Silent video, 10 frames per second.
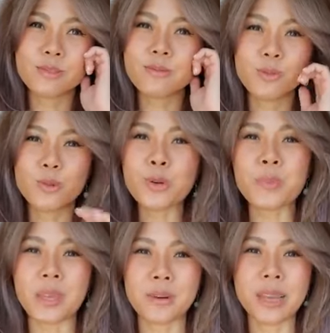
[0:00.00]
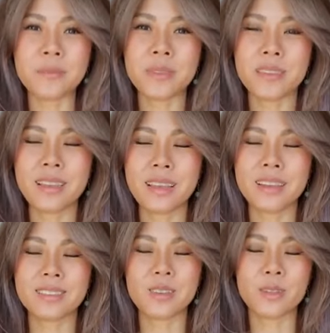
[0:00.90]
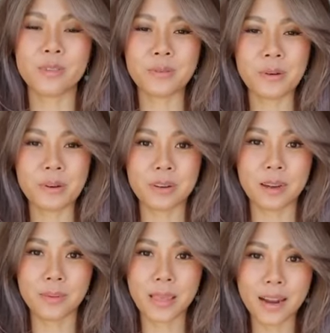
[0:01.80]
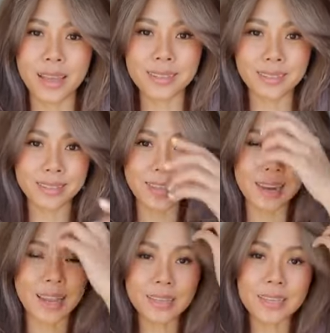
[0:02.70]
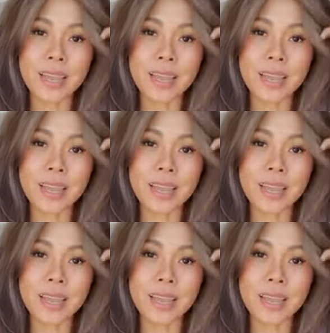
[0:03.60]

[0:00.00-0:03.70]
groomy, right? So therefore, I like to stay light.